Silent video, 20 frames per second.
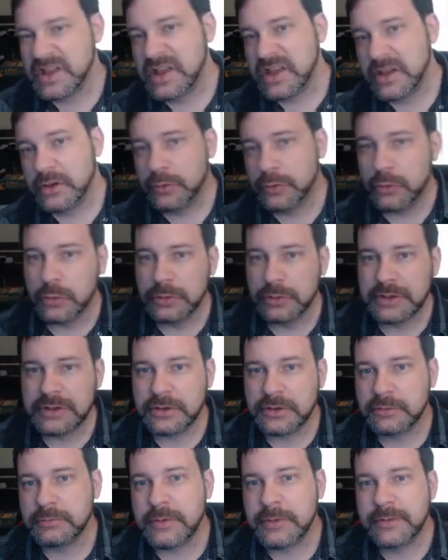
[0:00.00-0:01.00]
cool
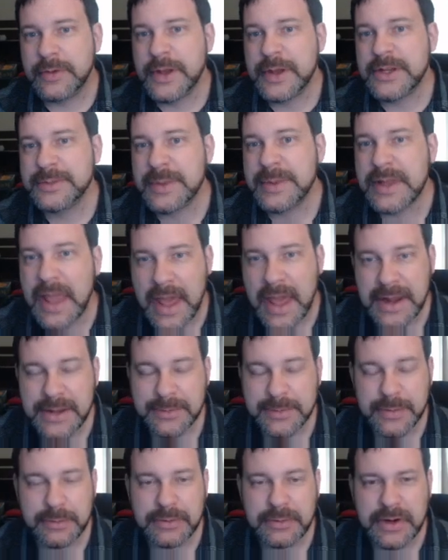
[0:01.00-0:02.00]
little revenge mechanic,
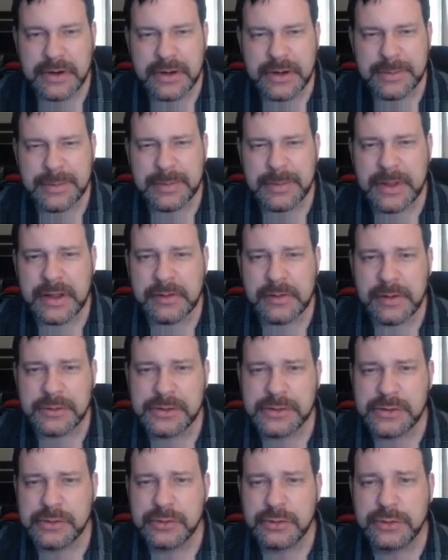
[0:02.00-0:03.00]
but we're not going to be playing around
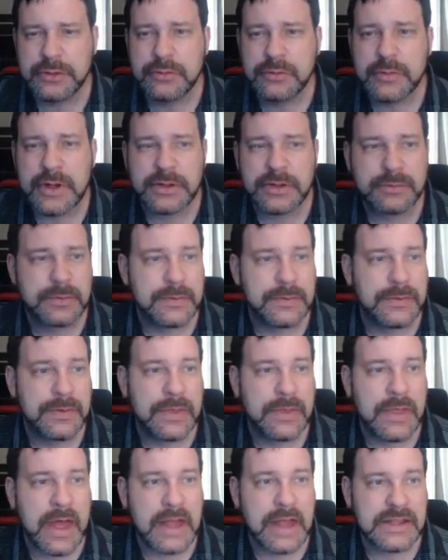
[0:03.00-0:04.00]
too much with
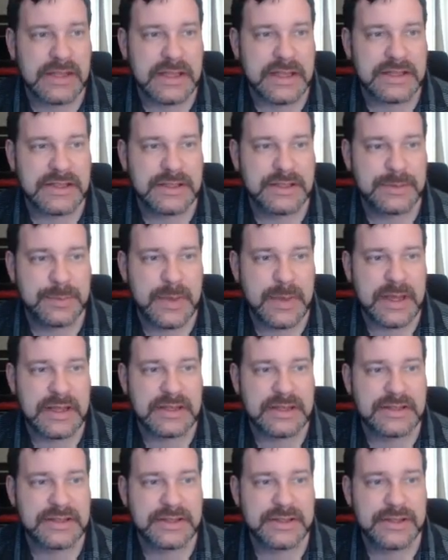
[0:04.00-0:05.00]
that
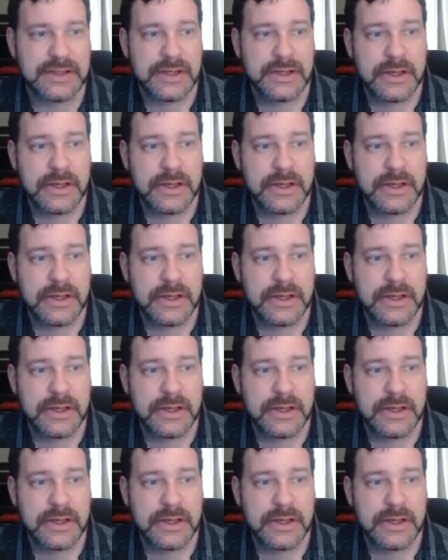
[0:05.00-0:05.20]
space.